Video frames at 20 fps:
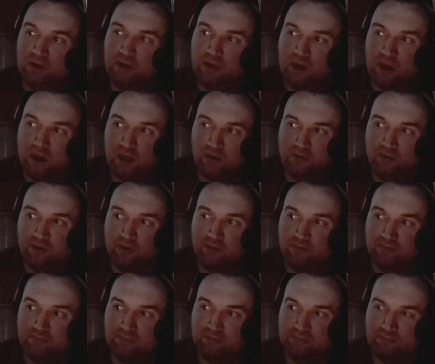Anyway,
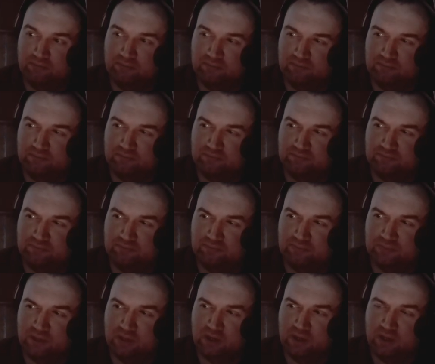
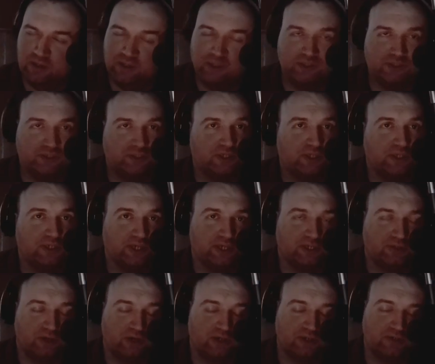this is DJ Tracks. I